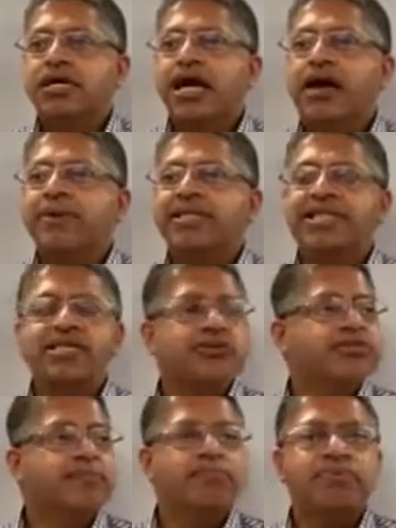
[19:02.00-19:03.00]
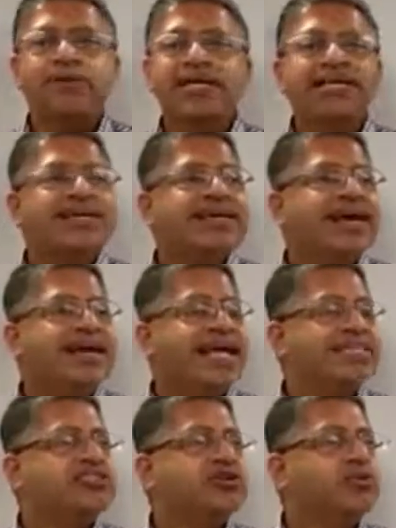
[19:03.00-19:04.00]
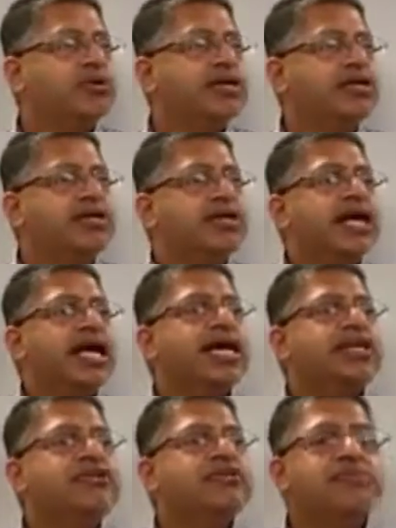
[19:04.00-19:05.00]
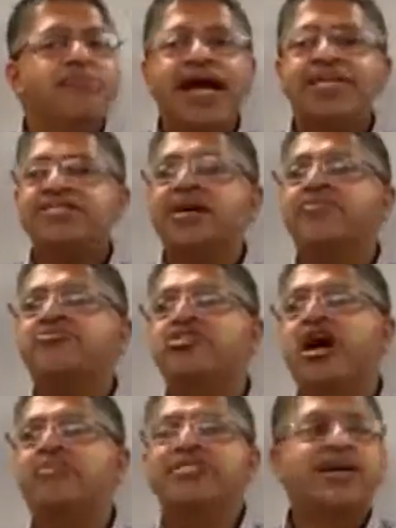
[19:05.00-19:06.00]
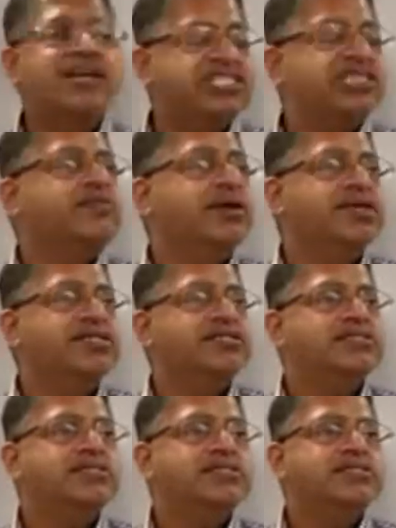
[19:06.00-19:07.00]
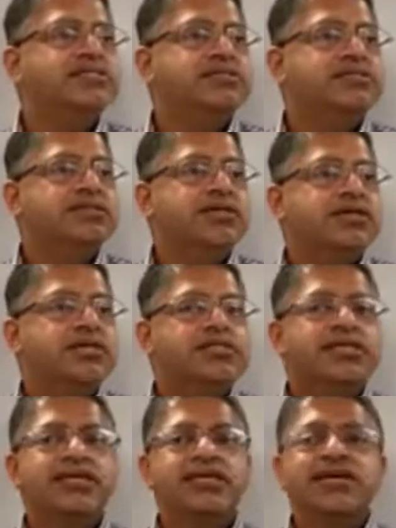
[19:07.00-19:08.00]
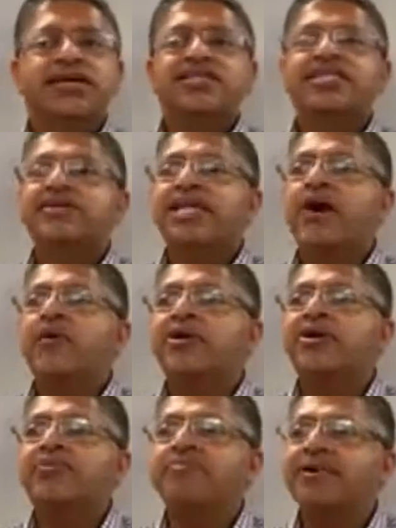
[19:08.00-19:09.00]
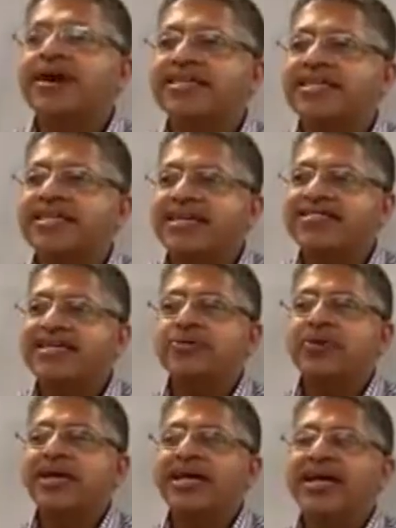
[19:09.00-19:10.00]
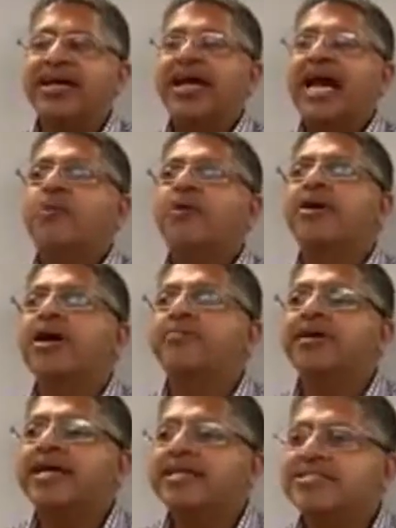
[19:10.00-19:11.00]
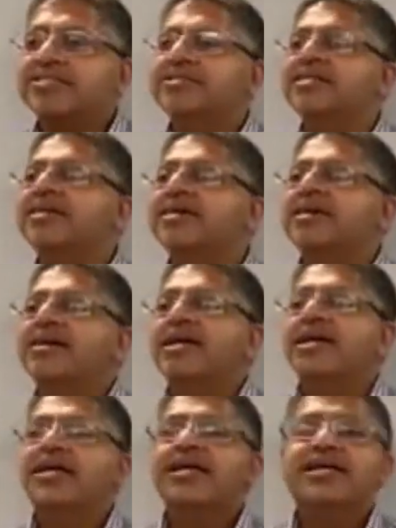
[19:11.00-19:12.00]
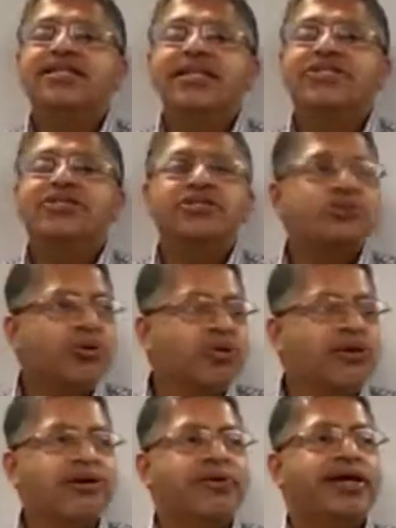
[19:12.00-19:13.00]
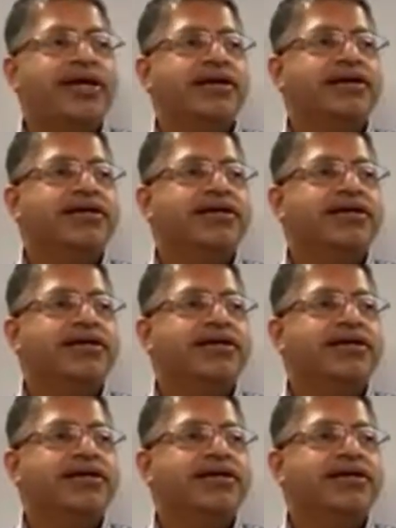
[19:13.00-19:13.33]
I mean, this was completely against her will. Can you imagine how traumatized she was? Wow. See, now we're going beyond the Disney reading, and we're coming into the Torah reading.